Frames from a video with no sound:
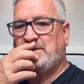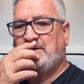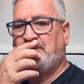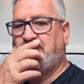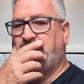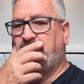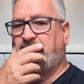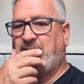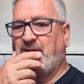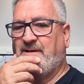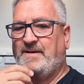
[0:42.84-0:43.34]
up,
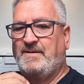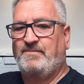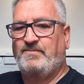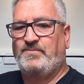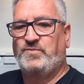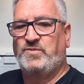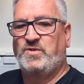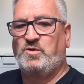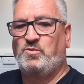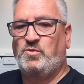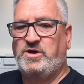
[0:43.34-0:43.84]

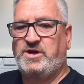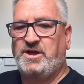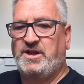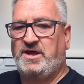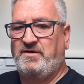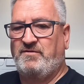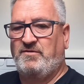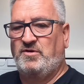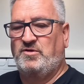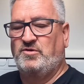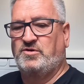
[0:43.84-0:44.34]
we're going to
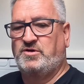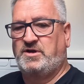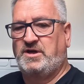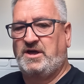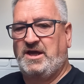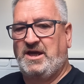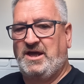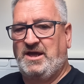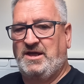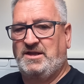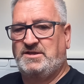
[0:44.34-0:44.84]
have a look
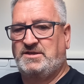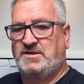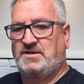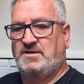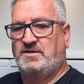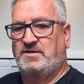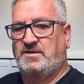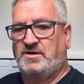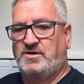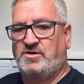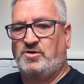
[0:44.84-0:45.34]
at
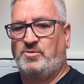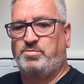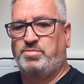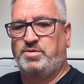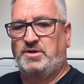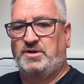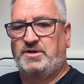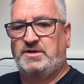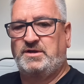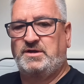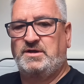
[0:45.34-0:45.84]
the
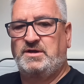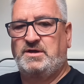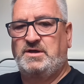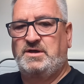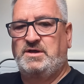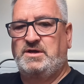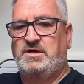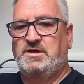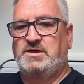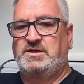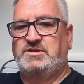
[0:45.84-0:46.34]
cockpit.
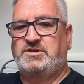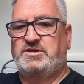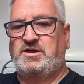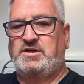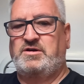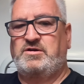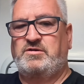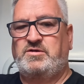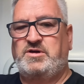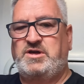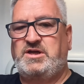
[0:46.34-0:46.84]

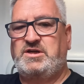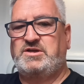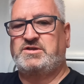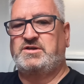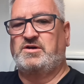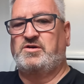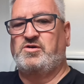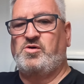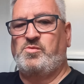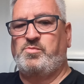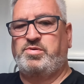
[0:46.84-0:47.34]
So here's
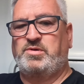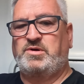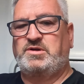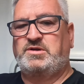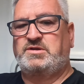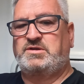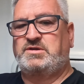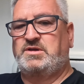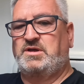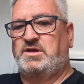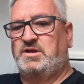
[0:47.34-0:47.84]
the cockpit
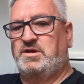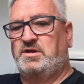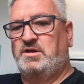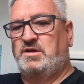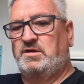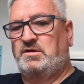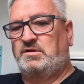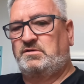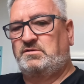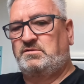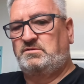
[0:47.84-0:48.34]
and,
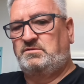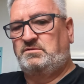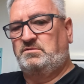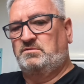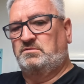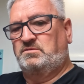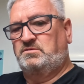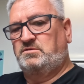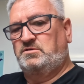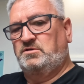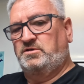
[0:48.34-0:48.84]
oh
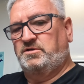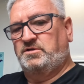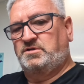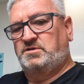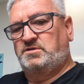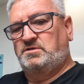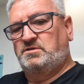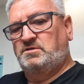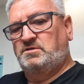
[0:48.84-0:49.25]
goodness,